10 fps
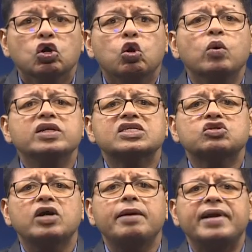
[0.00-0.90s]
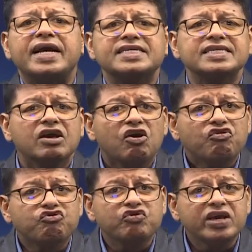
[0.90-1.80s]
who it described as
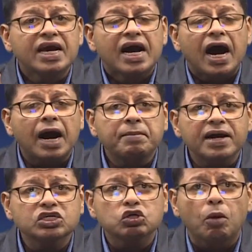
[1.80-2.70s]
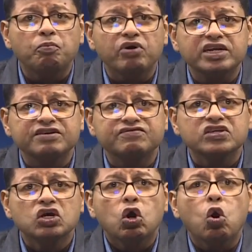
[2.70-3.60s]
3 Hamas operatives
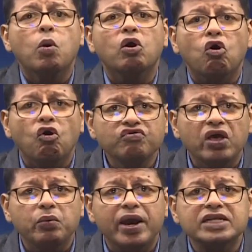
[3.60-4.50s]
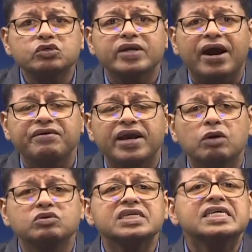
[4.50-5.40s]
who were on their way to carry
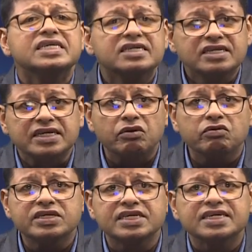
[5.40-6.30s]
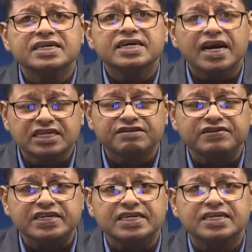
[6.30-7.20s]
out terrorist
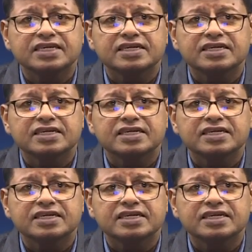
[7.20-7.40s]
activities.